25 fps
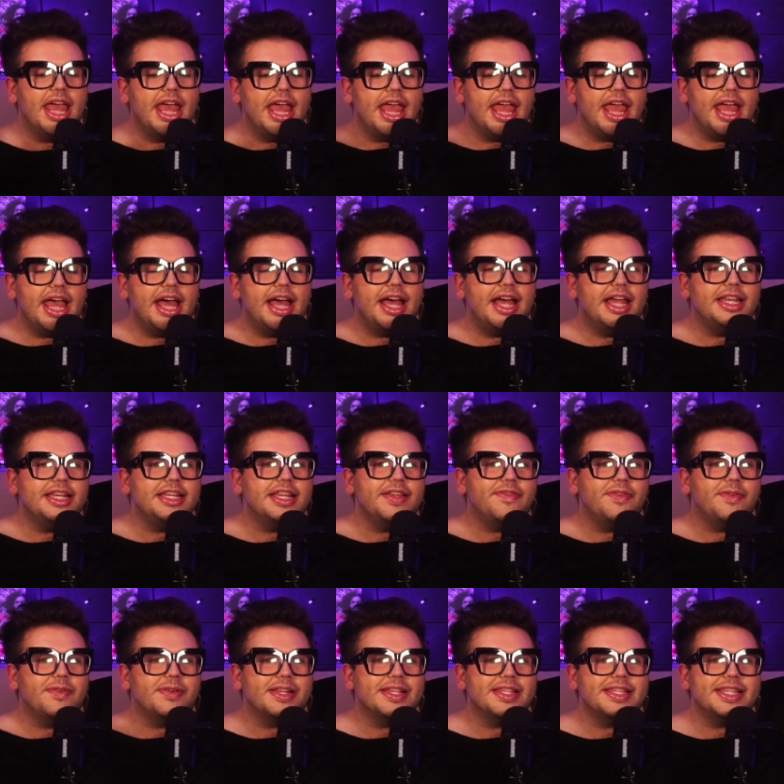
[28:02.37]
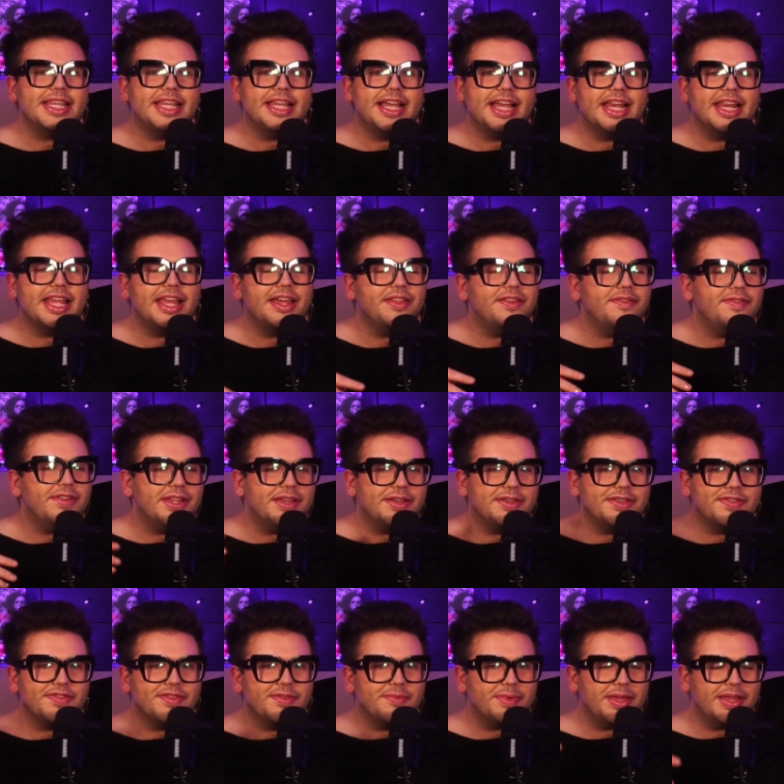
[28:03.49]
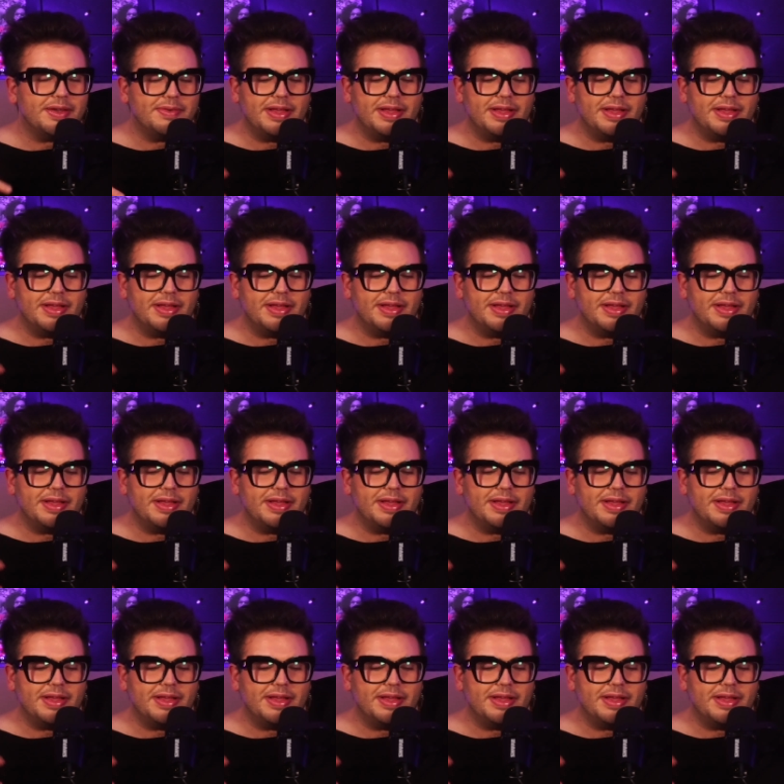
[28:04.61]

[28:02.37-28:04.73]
And if you want to see any other videos from me,